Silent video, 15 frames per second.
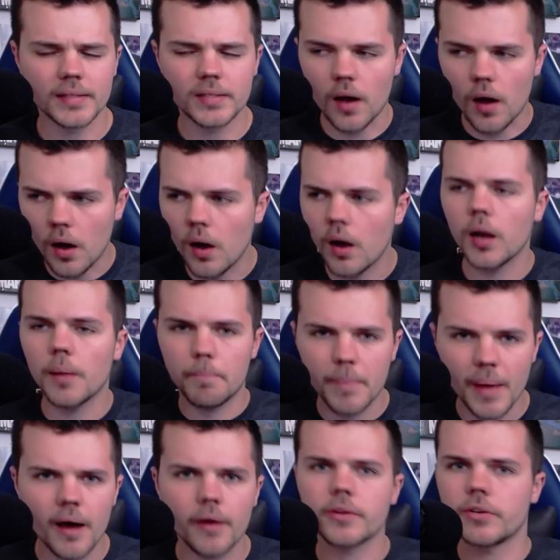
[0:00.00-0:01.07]
It's all
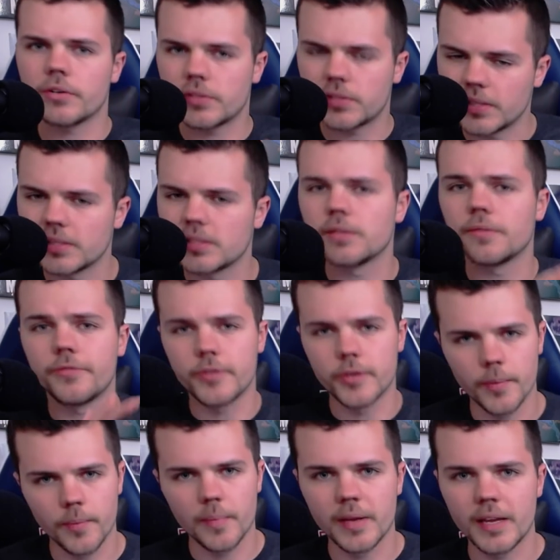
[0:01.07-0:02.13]
about your sense of
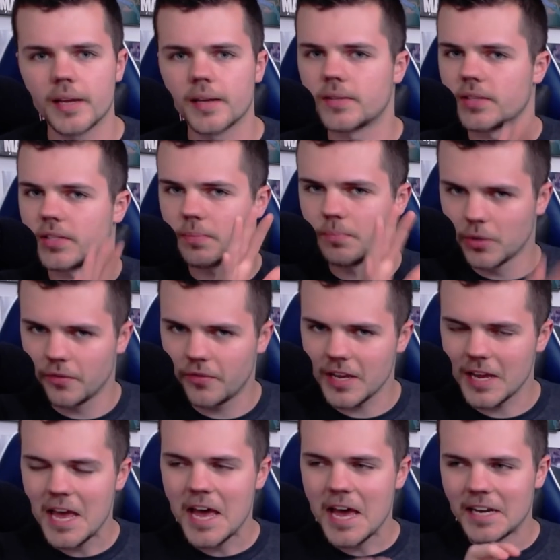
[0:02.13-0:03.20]
humor because this movie